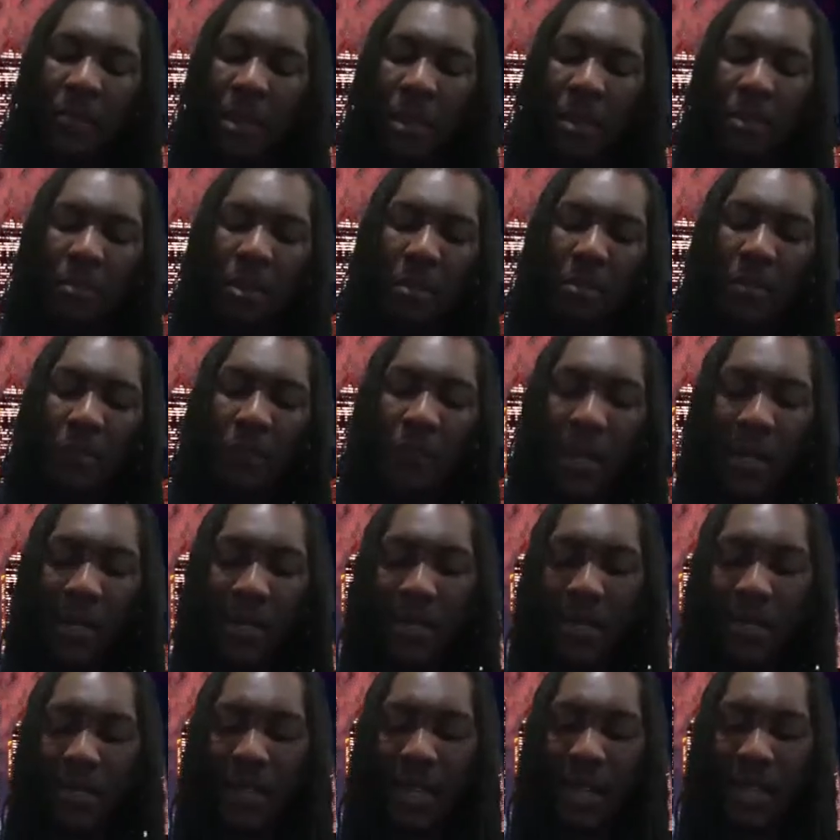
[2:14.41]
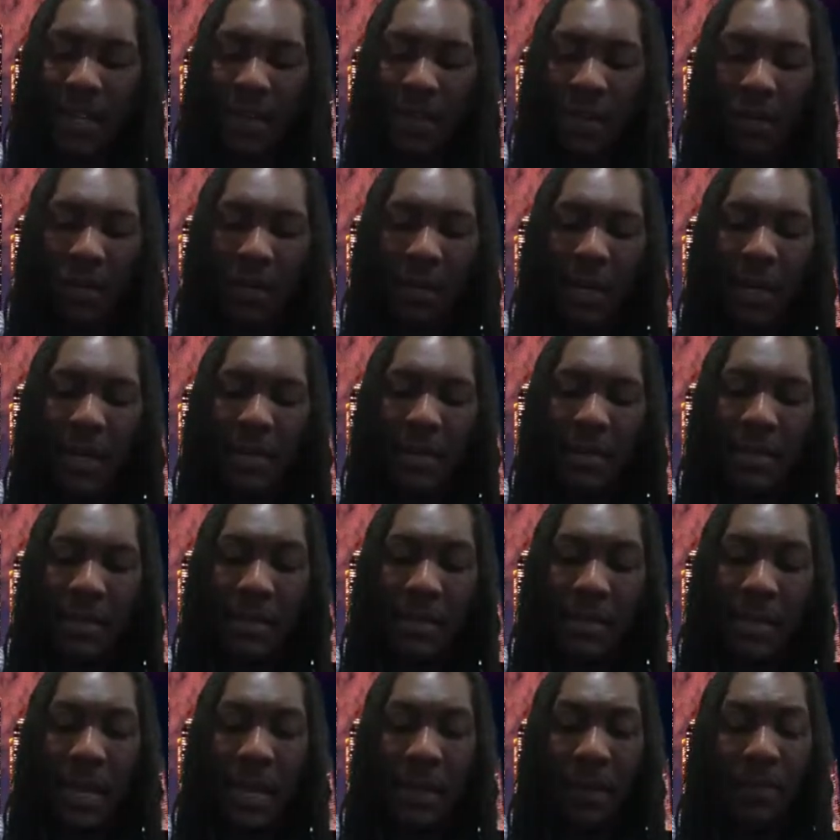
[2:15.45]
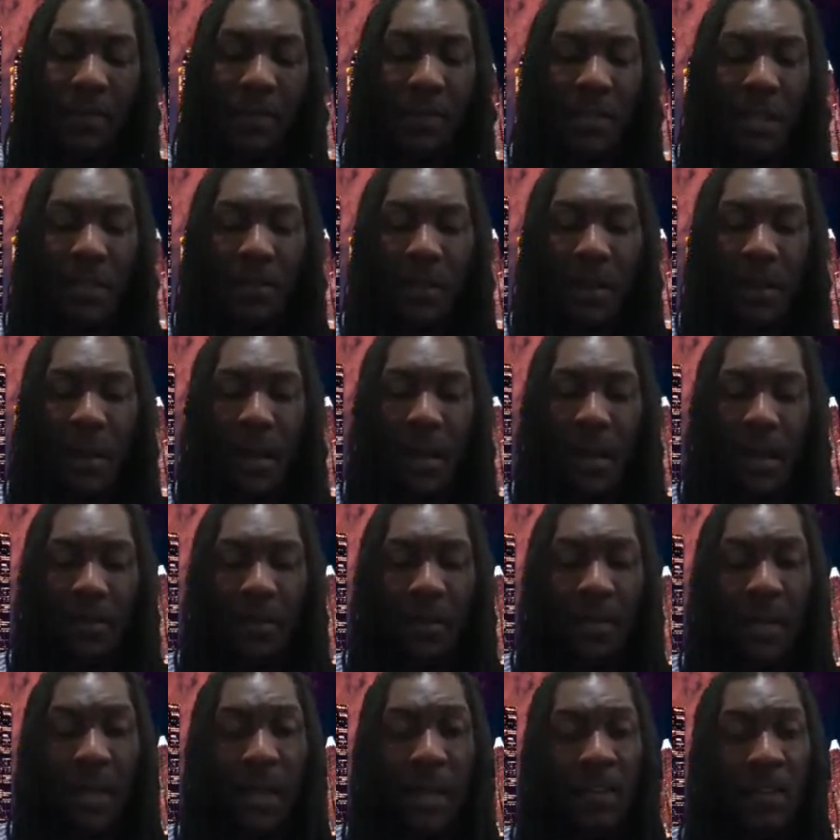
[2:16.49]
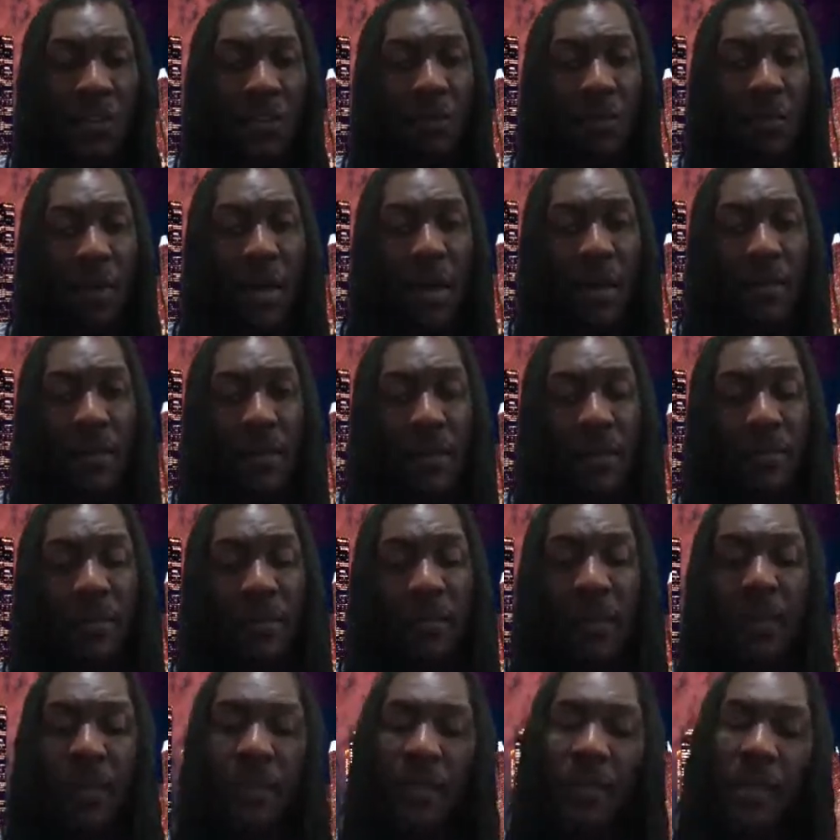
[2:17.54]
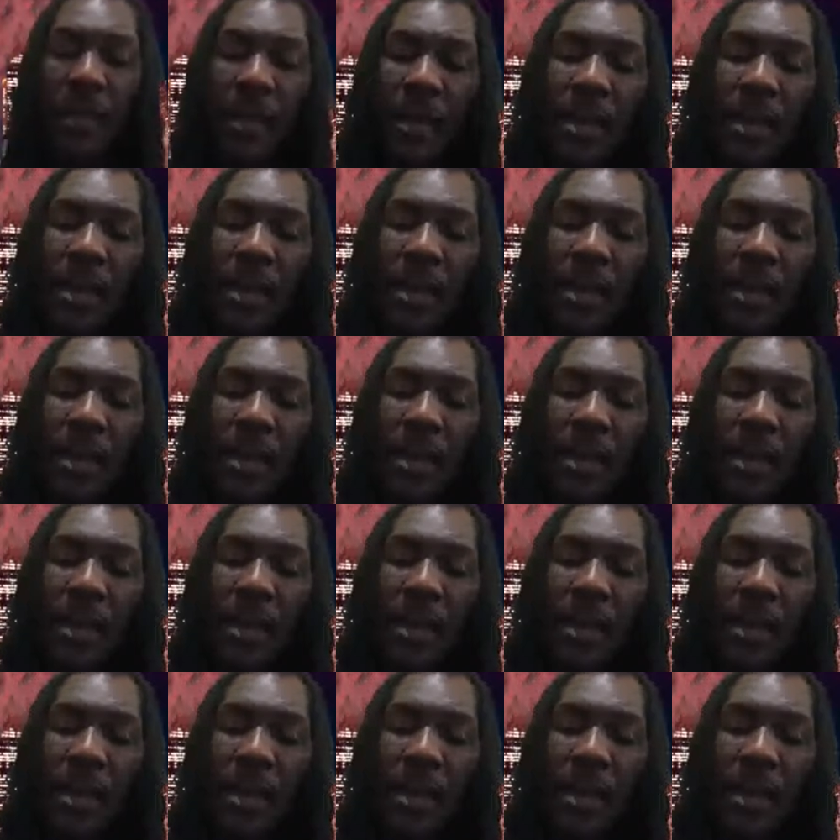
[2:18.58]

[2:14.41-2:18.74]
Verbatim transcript: But professionally, he's had two hundred eighteen tackles, seven and a half sacks, two passes defense,